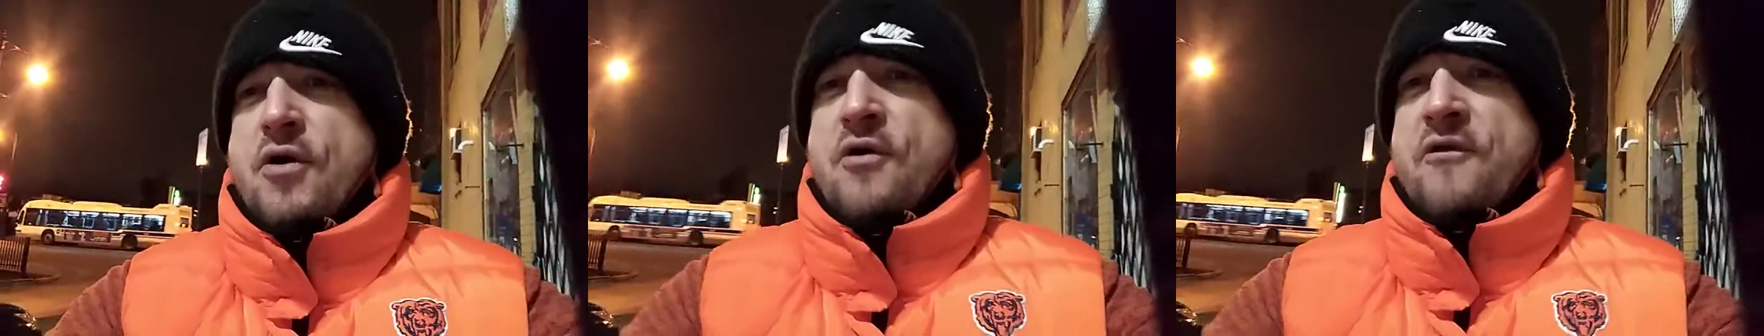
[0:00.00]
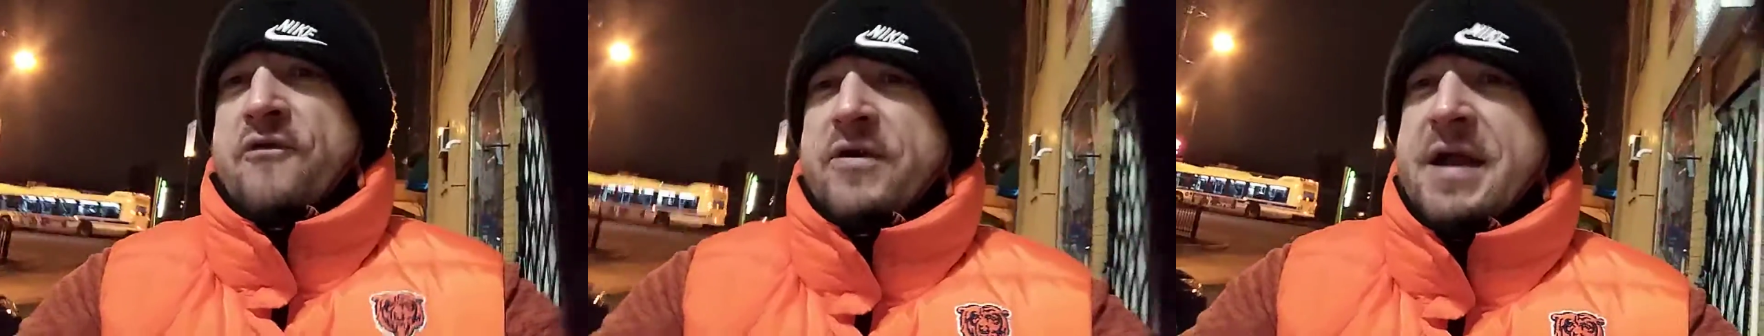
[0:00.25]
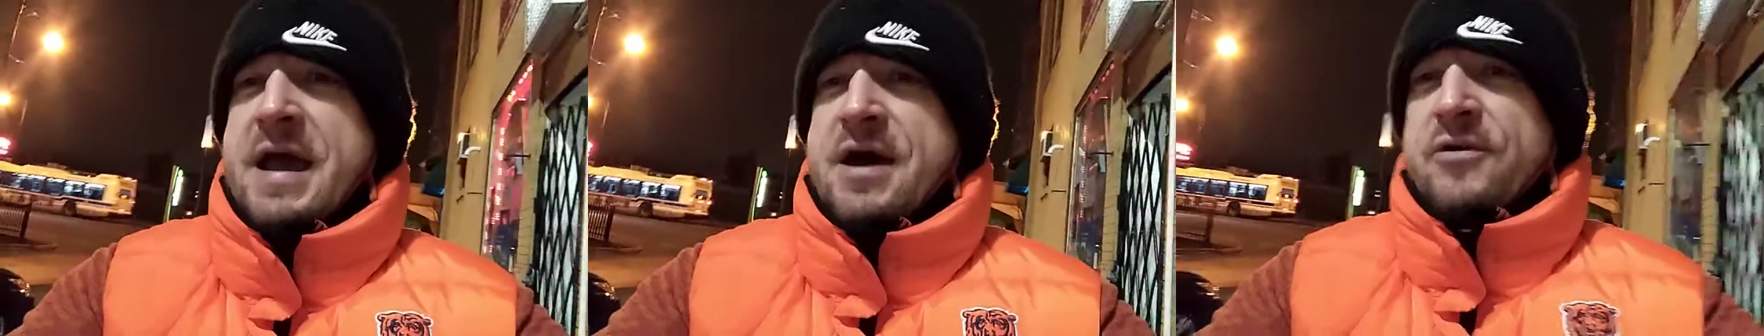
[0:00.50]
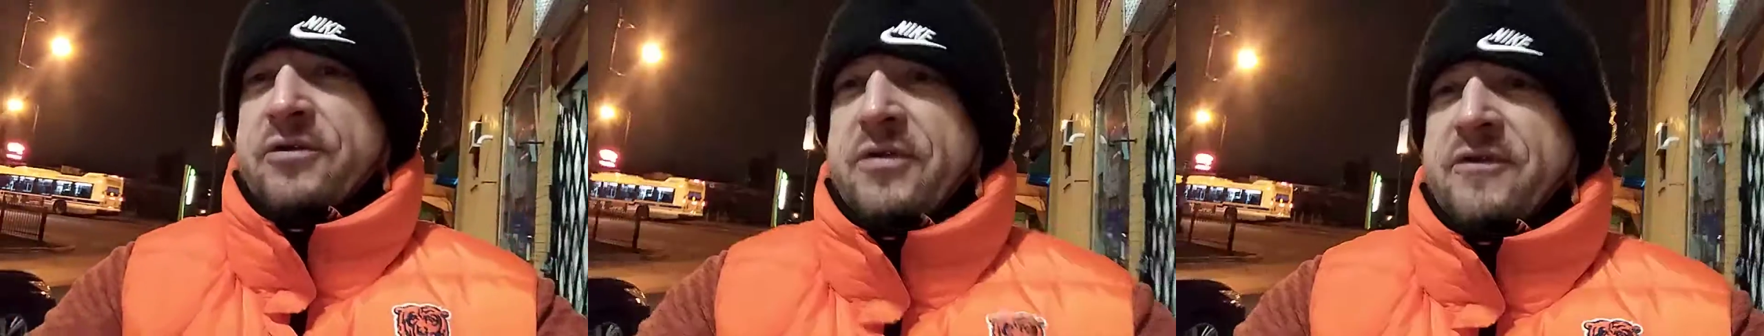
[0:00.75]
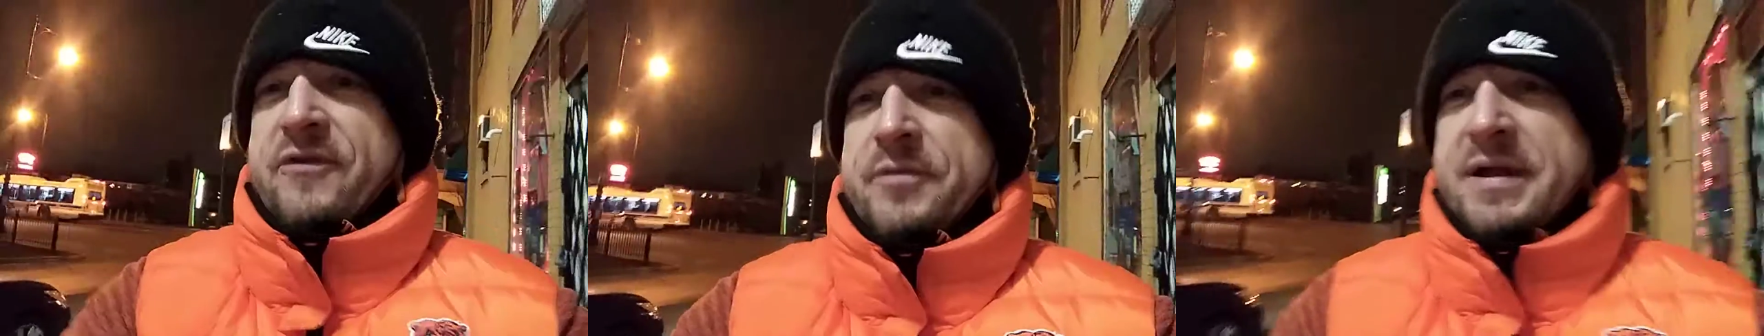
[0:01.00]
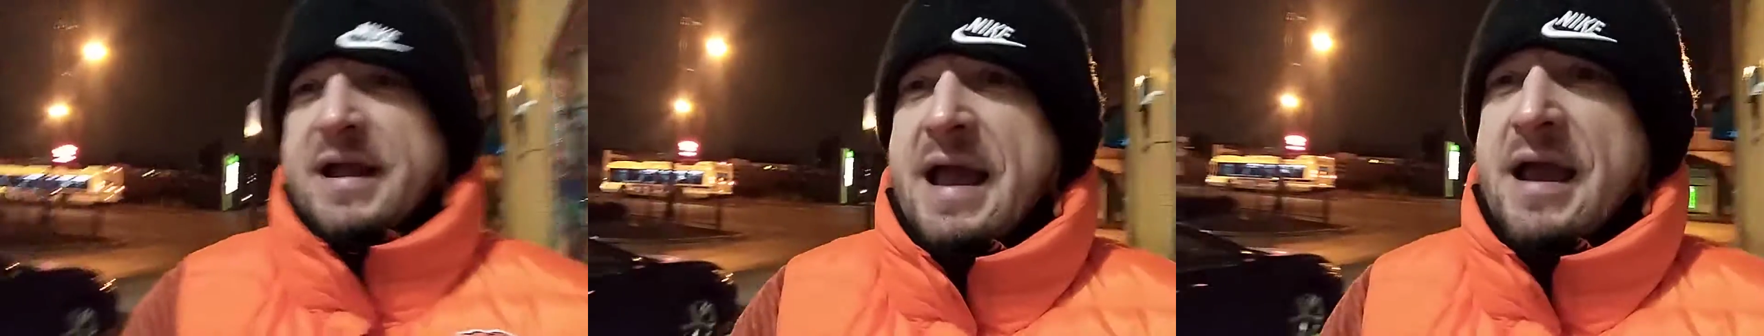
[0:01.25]
Over and out from
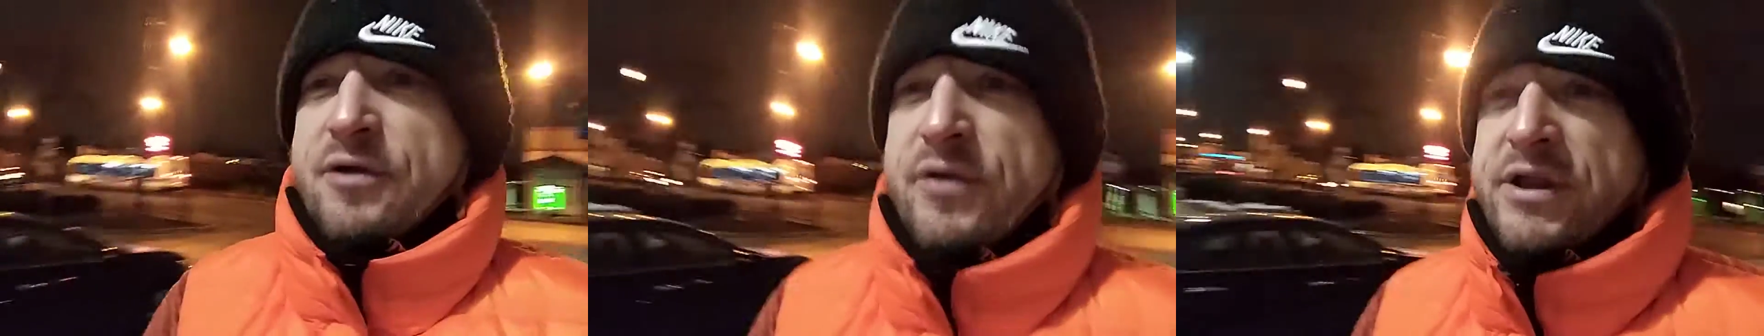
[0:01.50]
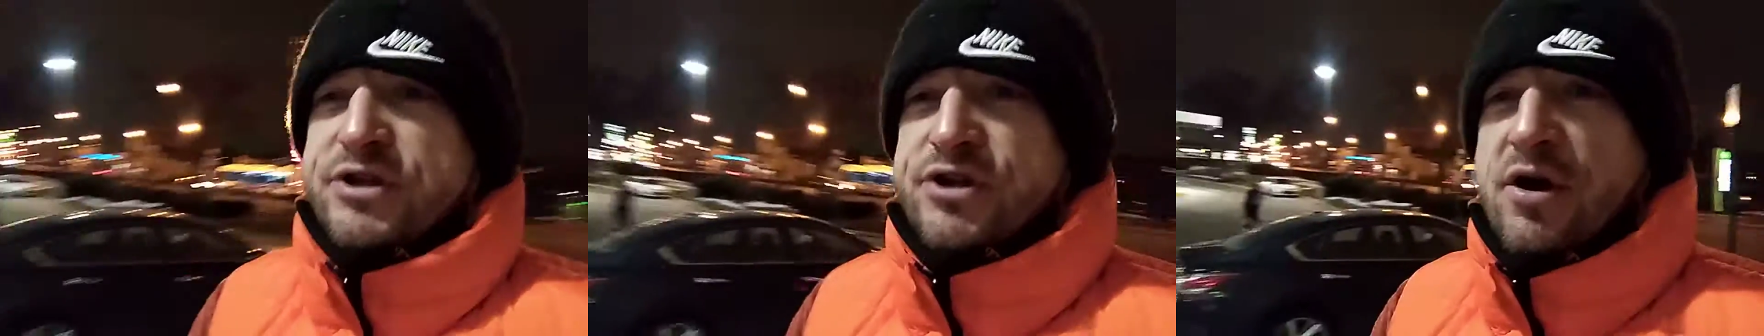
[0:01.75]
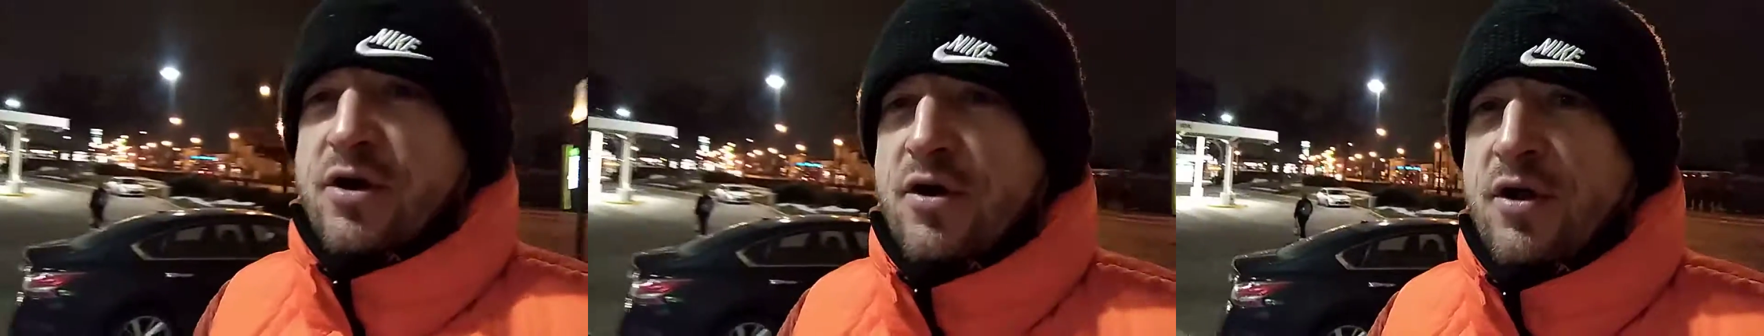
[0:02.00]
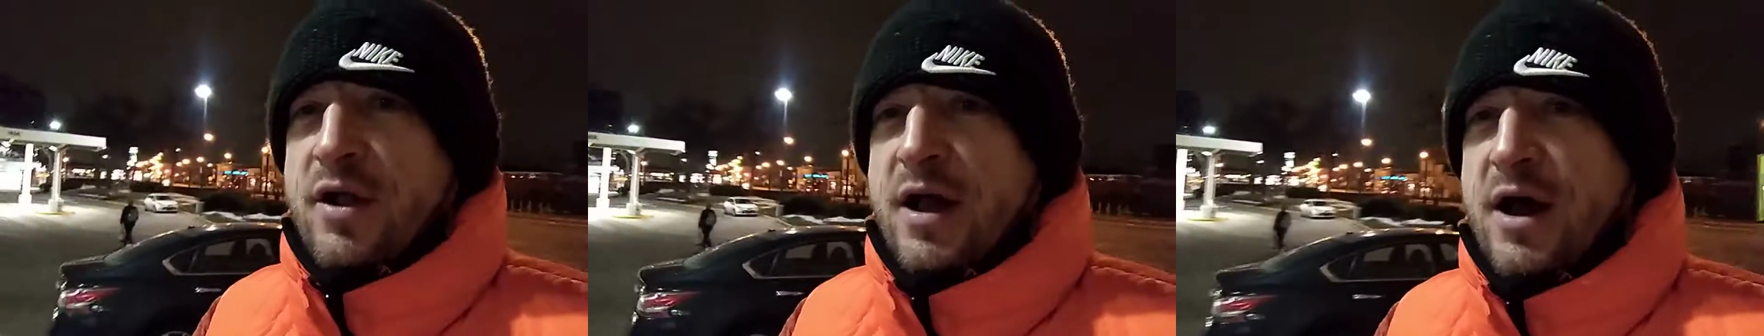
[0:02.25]
the concrete jungle